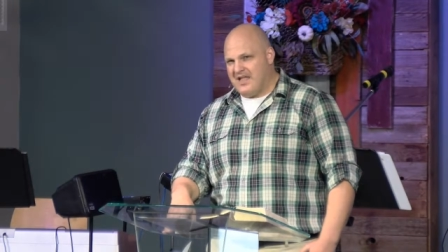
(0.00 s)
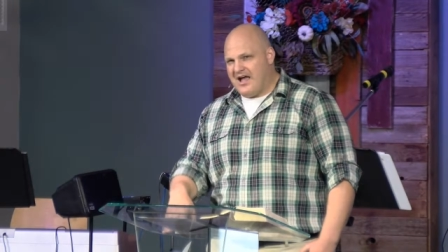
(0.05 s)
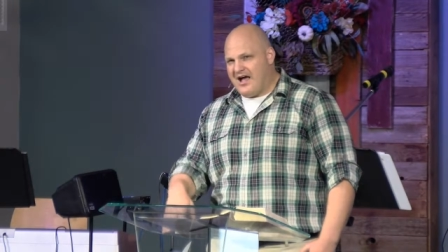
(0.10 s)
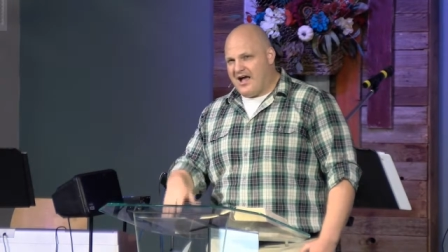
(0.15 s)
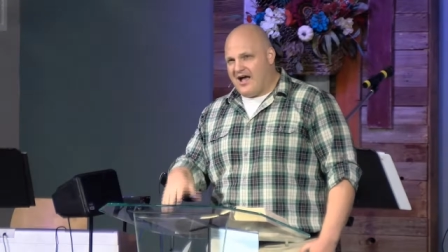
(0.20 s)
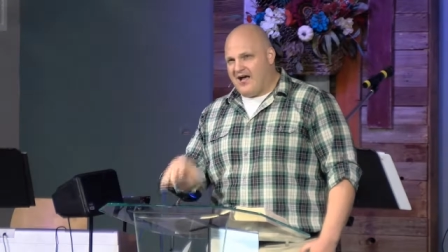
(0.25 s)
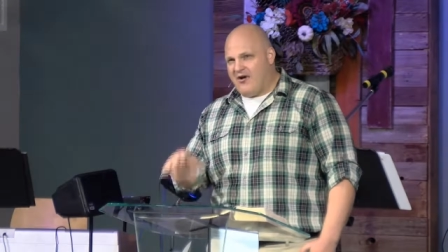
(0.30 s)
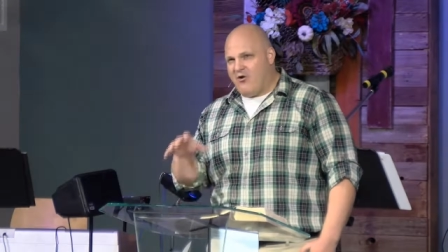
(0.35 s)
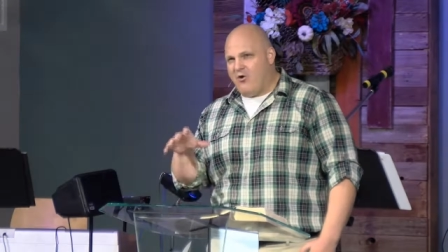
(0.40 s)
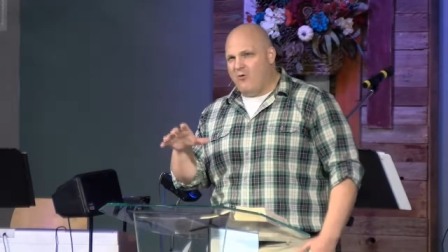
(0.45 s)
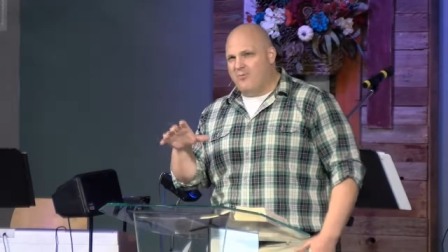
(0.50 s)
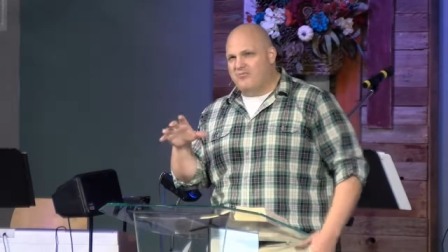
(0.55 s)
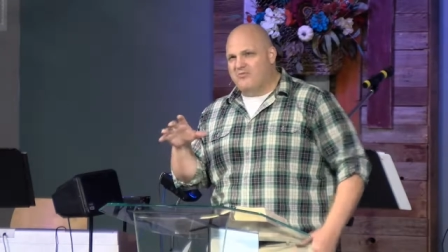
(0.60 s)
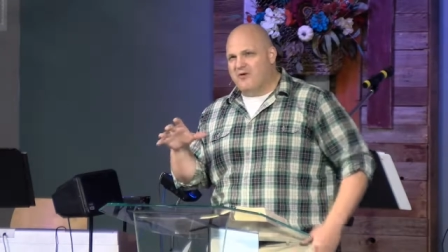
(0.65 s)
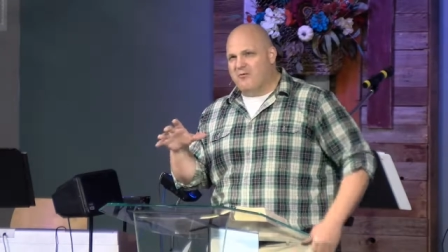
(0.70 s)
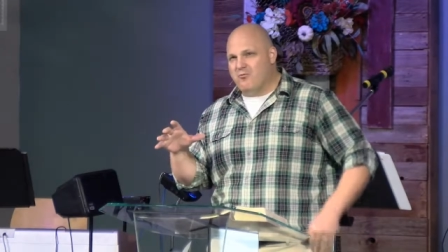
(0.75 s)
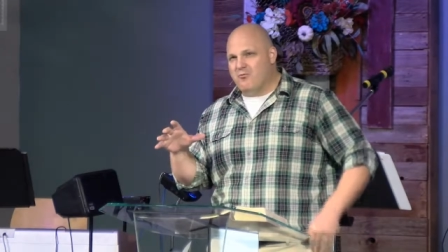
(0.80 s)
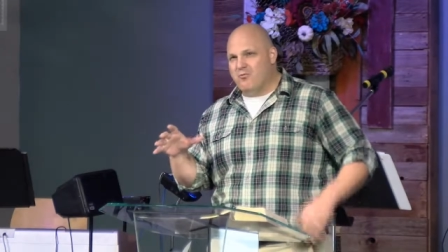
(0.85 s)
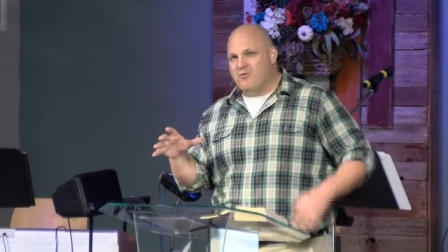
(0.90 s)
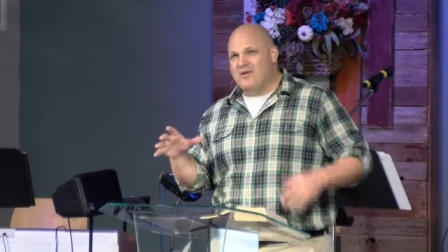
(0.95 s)
I hope that
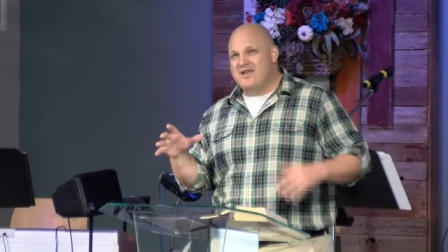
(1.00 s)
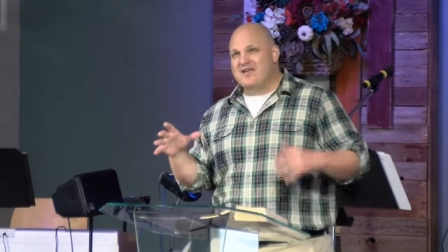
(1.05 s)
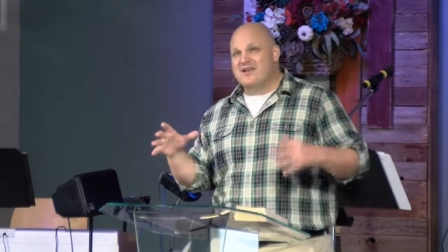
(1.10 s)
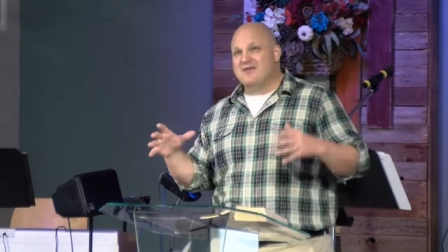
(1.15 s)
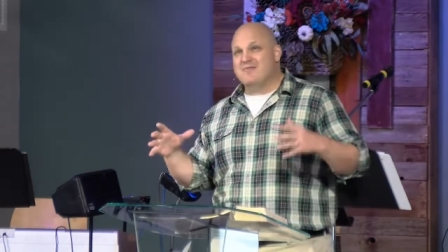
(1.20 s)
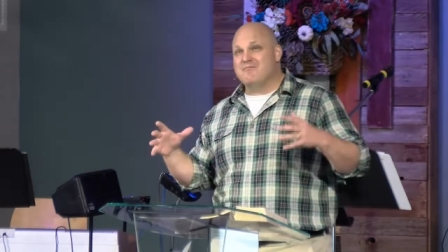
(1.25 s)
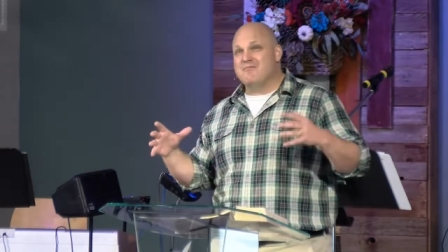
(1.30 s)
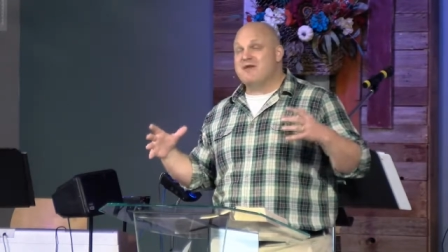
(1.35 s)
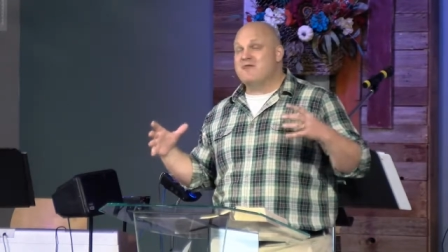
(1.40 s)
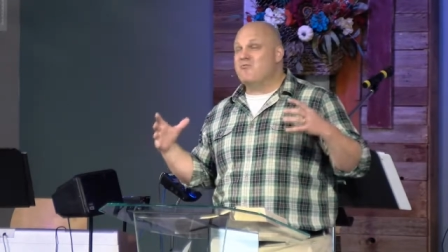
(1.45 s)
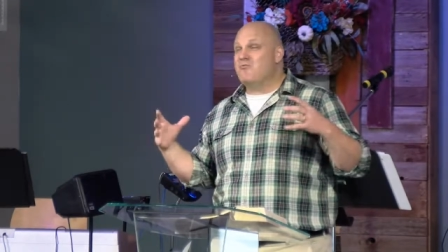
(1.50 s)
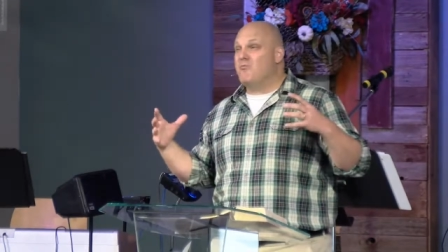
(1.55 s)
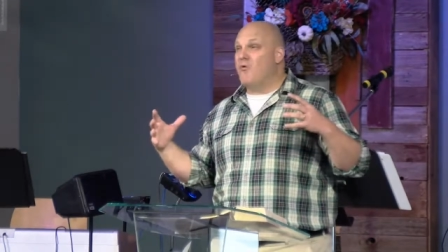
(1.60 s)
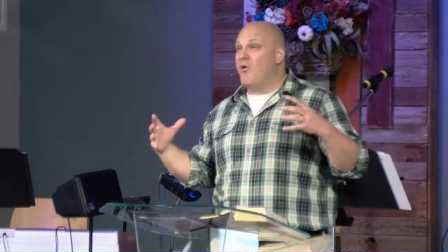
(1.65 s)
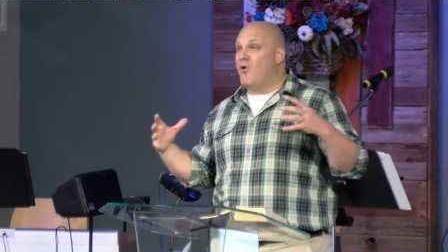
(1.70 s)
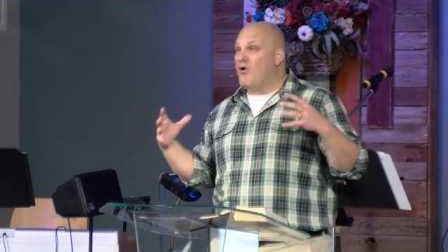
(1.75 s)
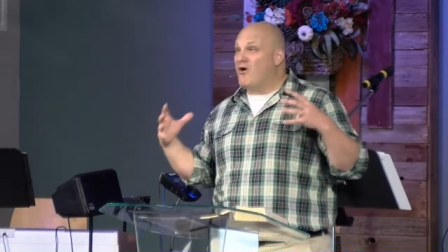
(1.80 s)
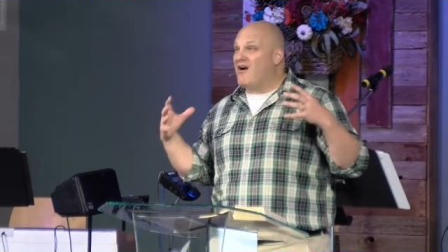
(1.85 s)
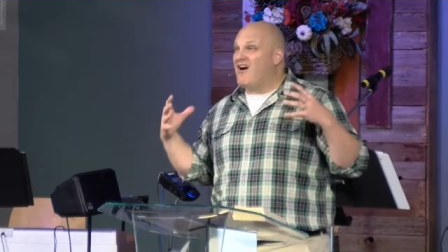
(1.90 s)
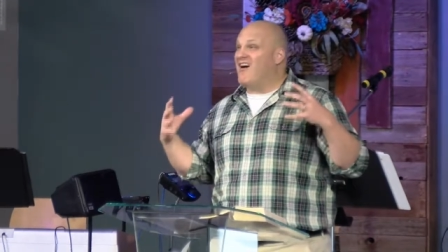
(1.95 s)
we can be
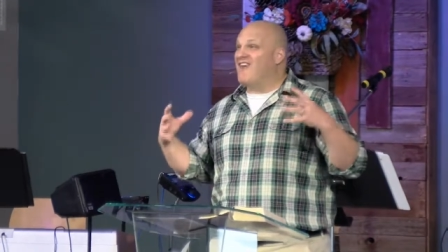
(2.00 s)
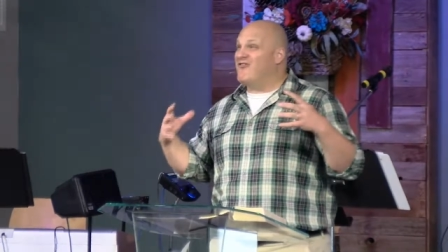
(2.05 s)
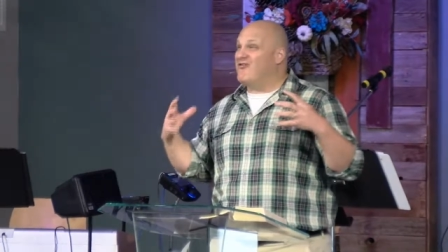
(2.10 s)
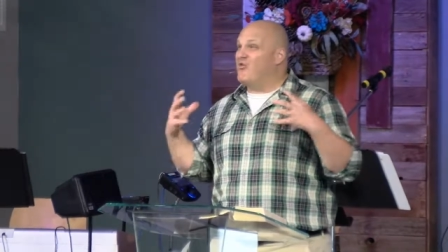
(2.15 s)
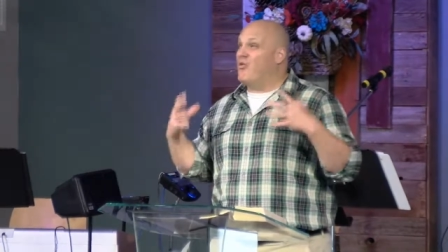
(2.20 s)
more of